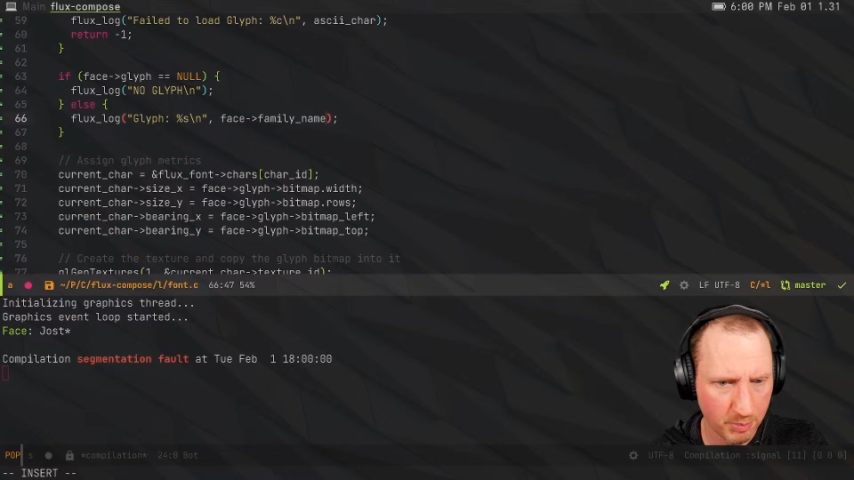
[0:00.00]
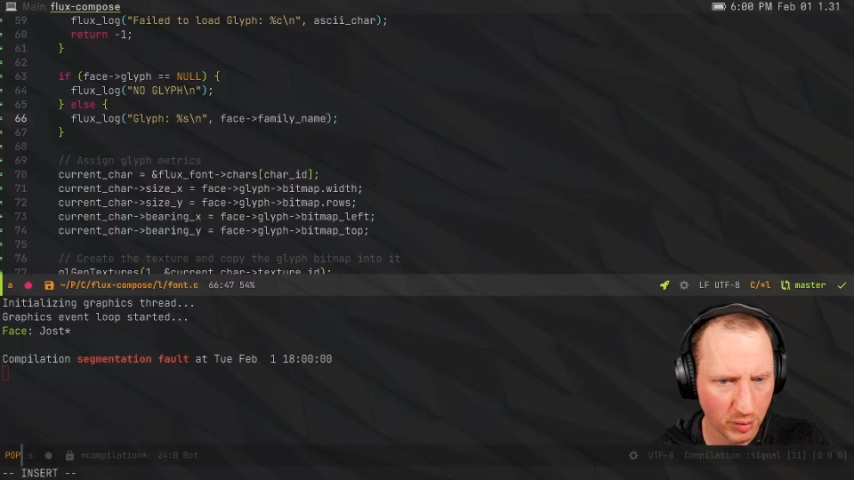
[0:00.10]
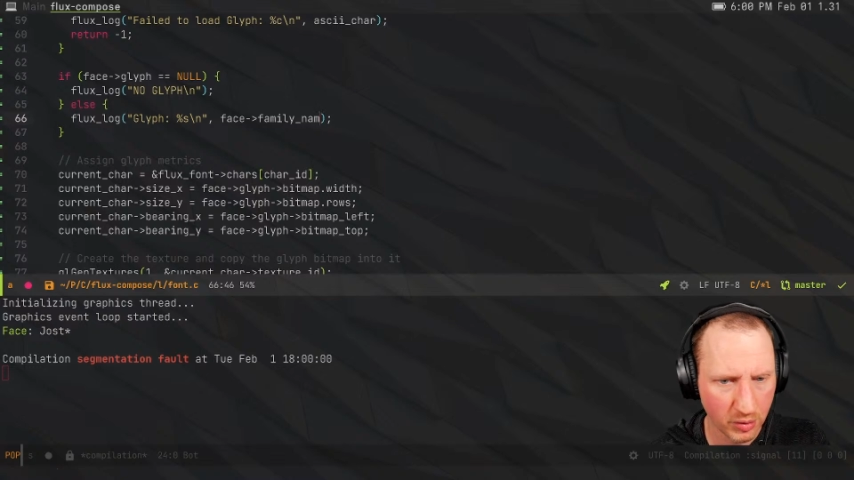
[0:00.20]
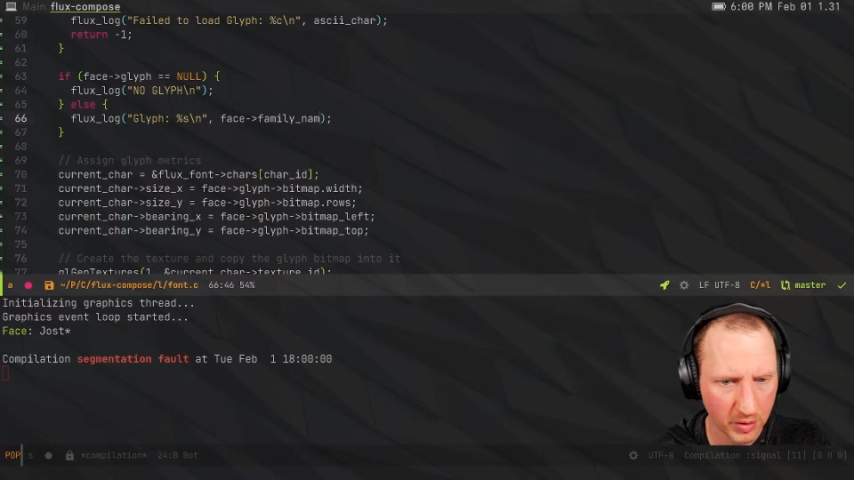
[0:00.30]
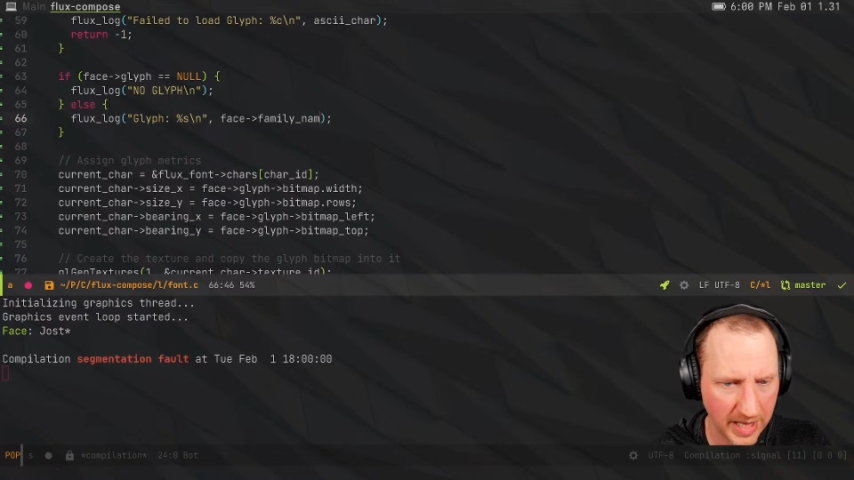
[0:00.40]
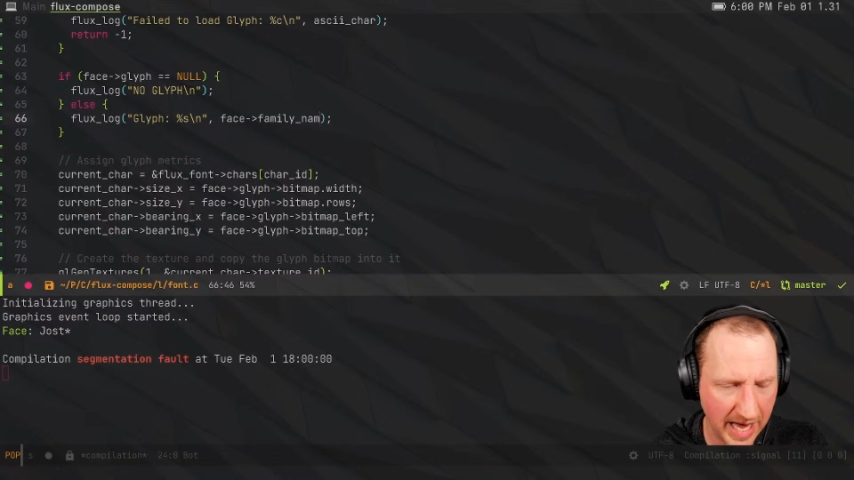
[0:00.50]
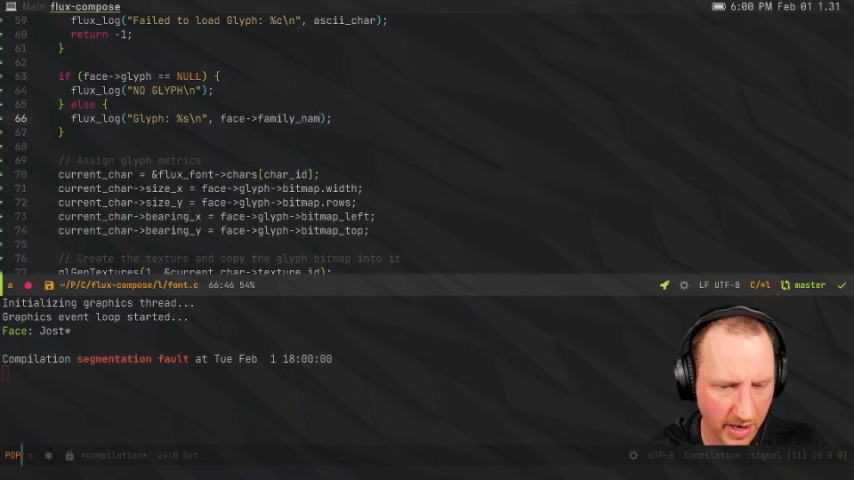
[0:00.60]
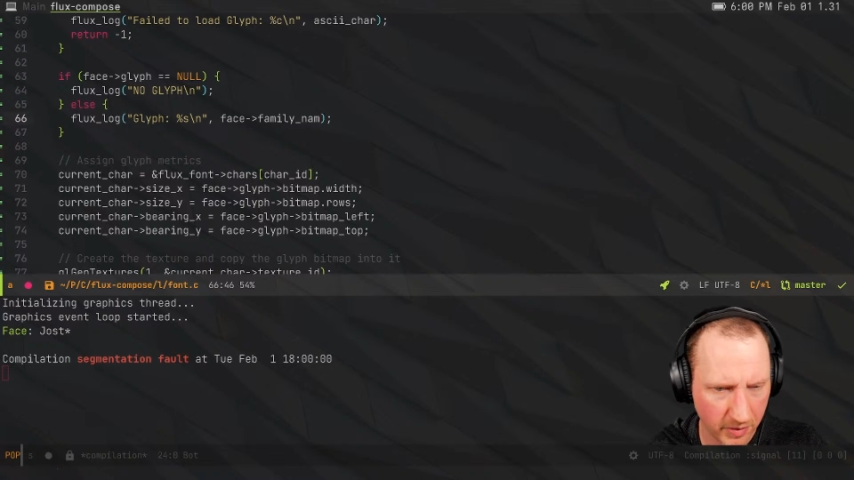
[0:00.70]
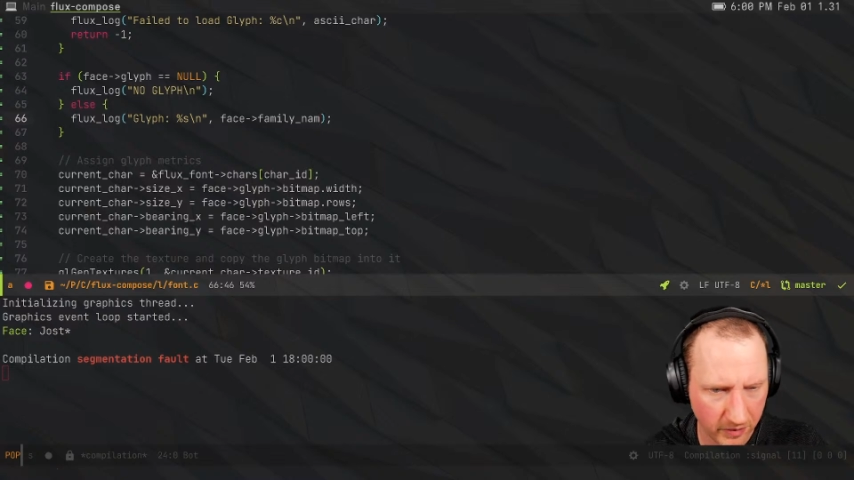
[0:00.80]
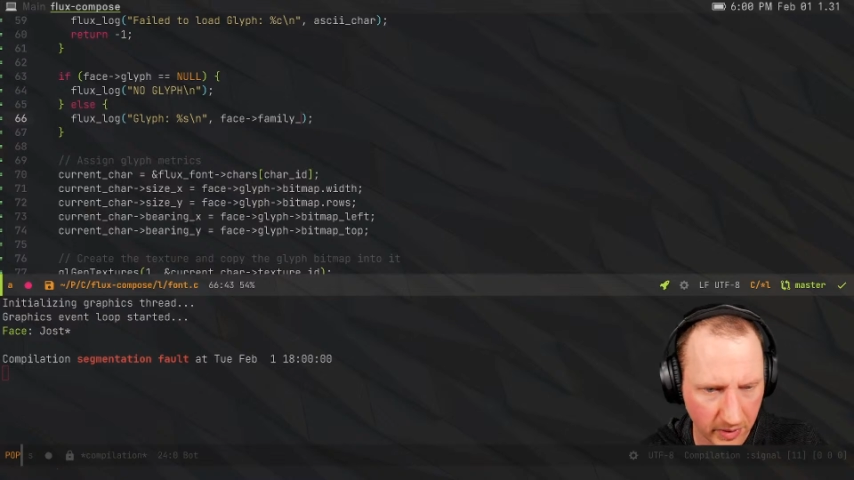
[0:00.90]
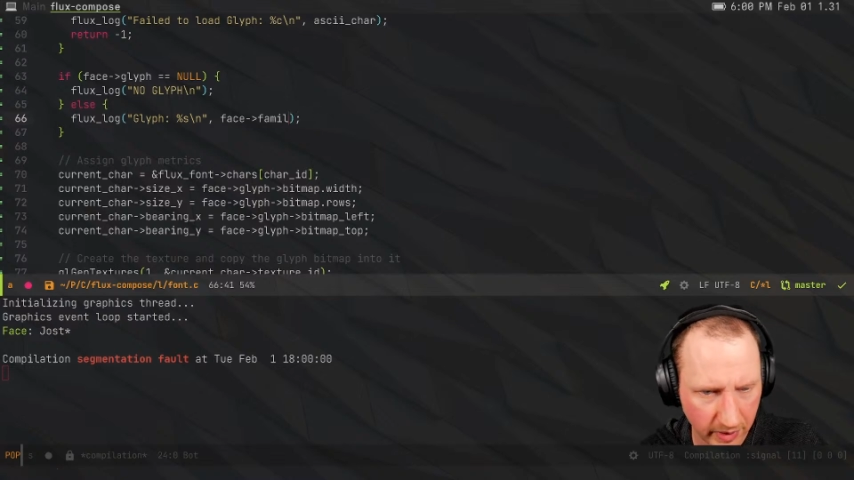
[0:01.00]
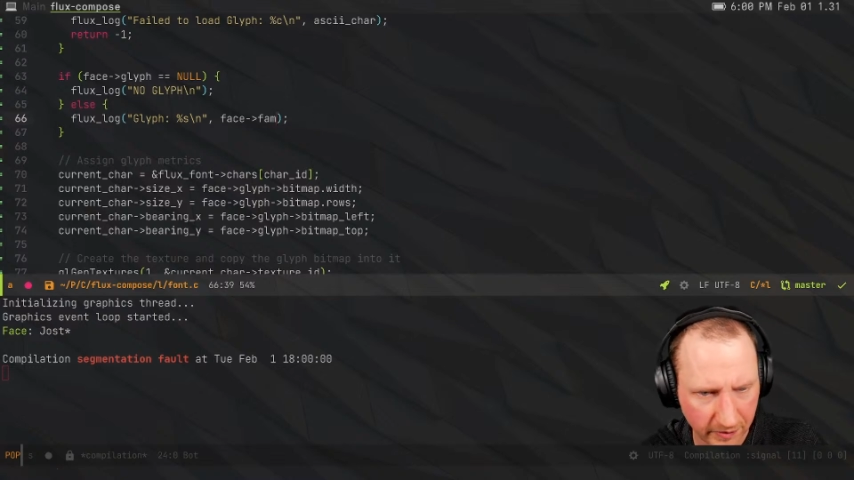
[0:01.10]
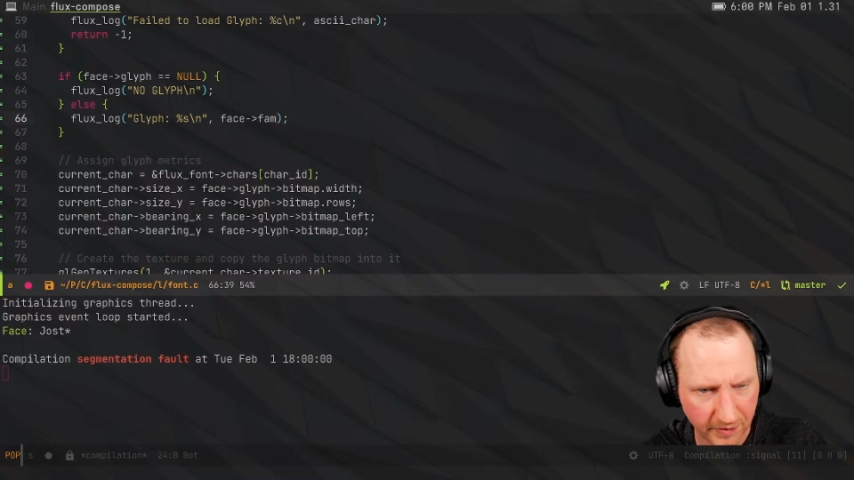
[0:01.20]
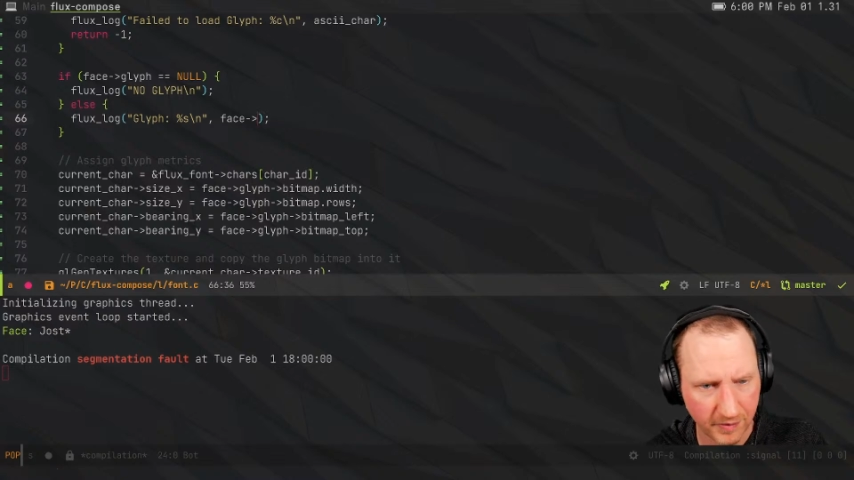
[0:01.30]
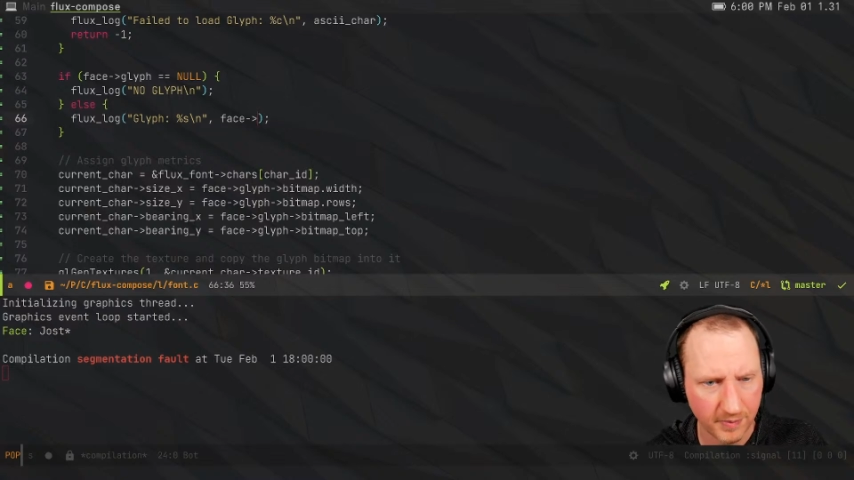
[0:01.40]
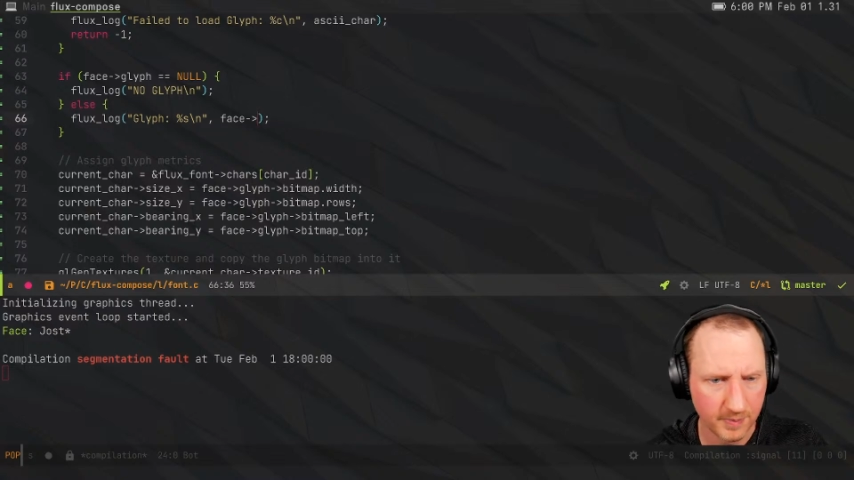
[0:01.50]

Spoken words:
pull out of the glyph.